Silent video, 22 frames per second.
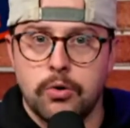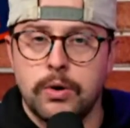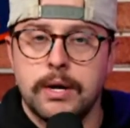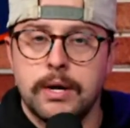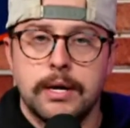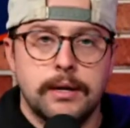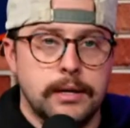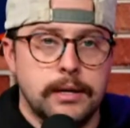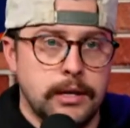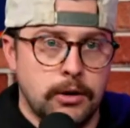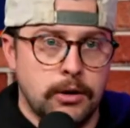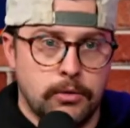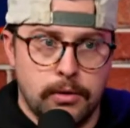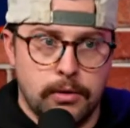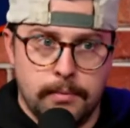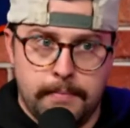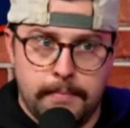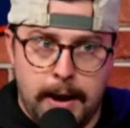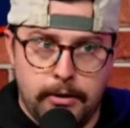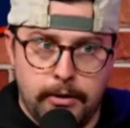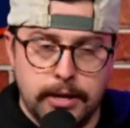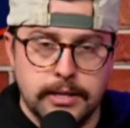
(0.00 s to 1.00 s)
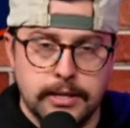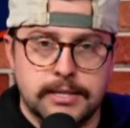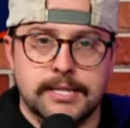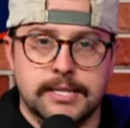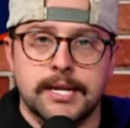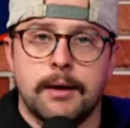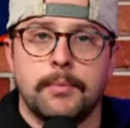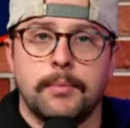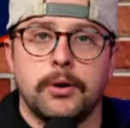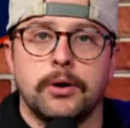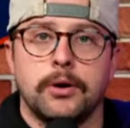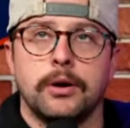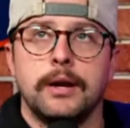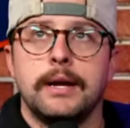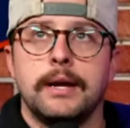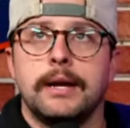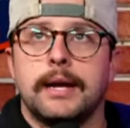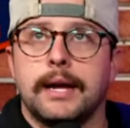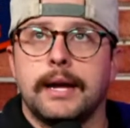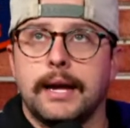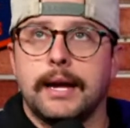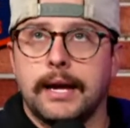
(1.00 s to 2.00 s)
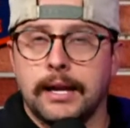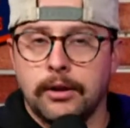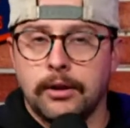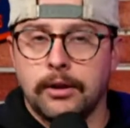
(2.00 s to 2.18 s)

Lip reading: you know, about his summer and, you know,